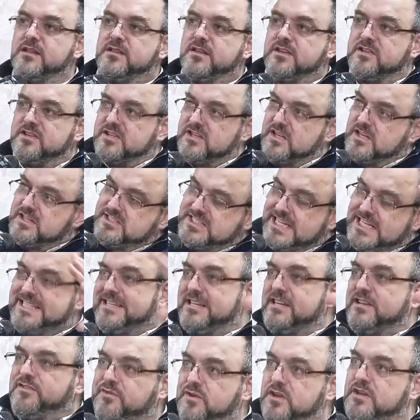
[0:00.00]
there's
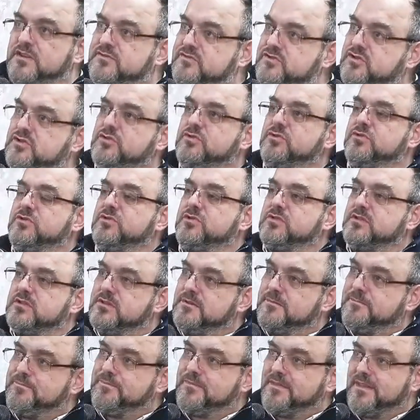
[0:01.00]
cities full of Jews,
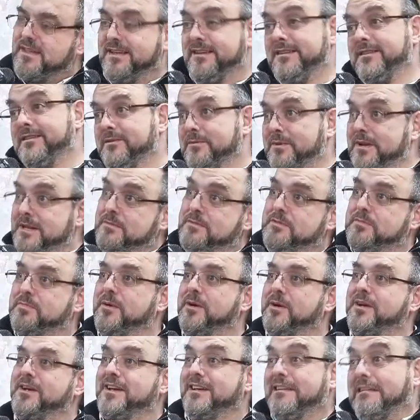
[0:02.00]

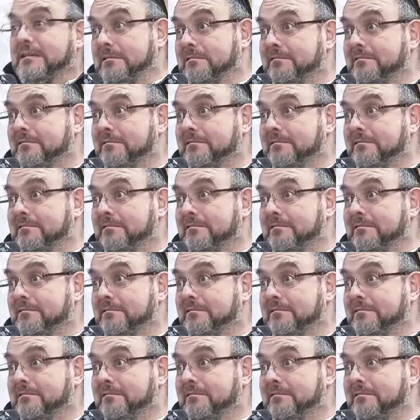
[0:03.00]
Williamsburg,